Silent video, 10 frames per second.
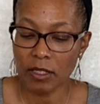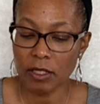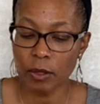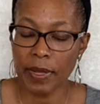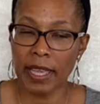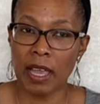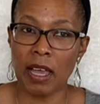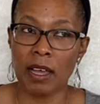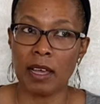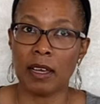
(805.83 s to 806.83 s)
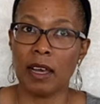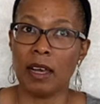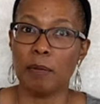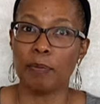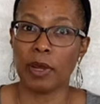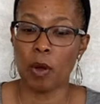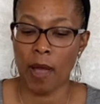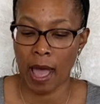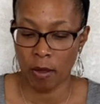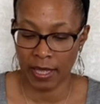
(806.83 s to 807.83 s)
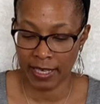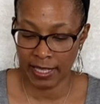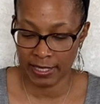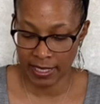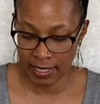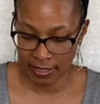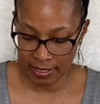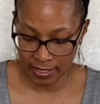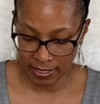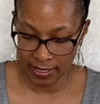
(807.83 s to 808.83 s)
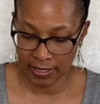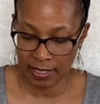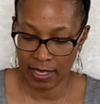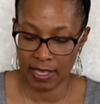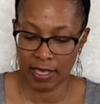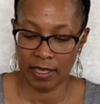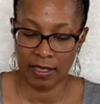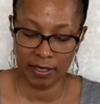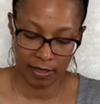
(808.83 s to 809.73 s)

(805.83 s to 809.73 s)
doing a blowout and they did this the